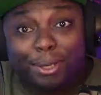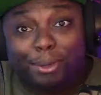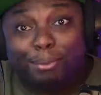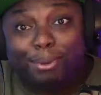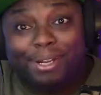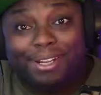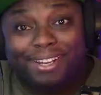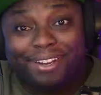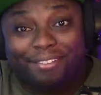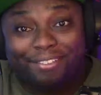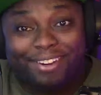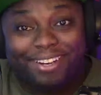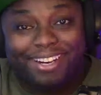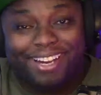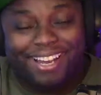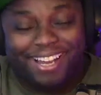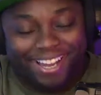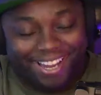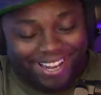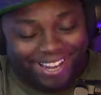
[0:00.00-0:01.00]
a little bit
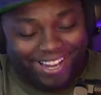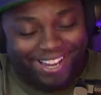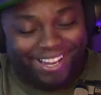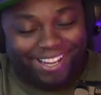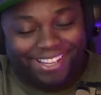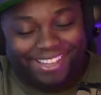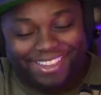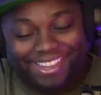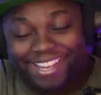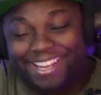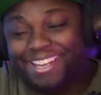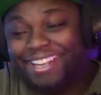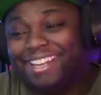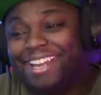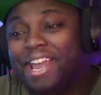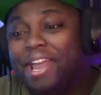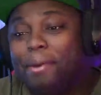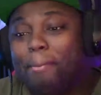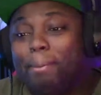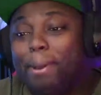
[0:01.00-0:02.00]
different. I think
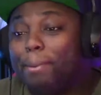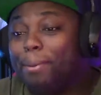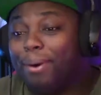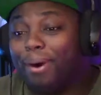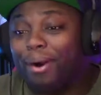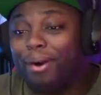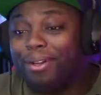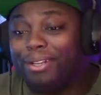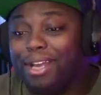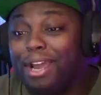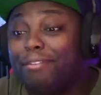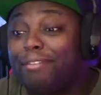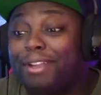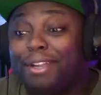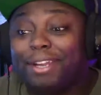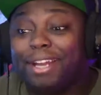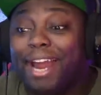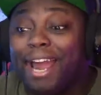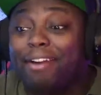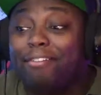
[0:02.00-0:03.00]
people are
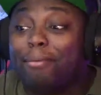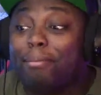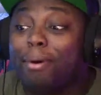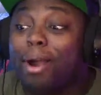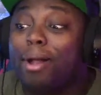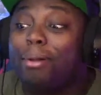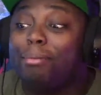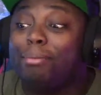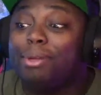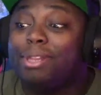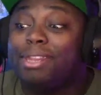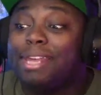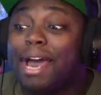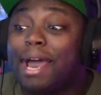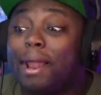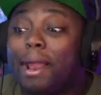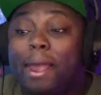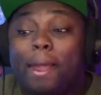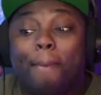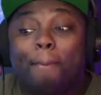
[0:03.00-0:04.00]
definitely going to have a problem with
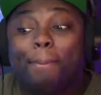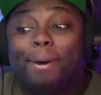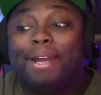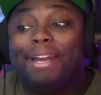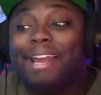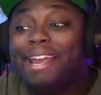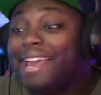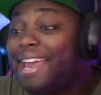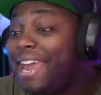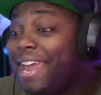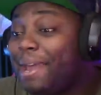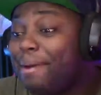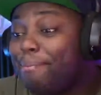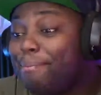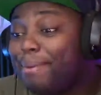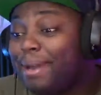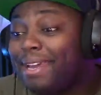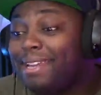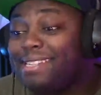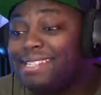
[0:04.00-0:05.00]
that, but
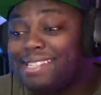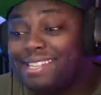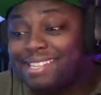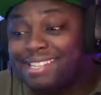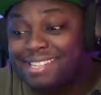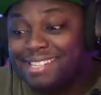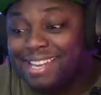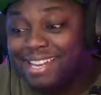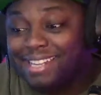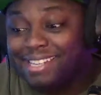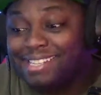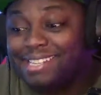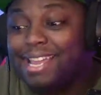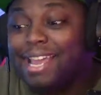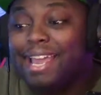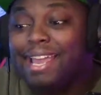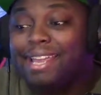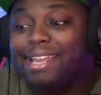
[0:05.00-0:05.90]
it makes sense.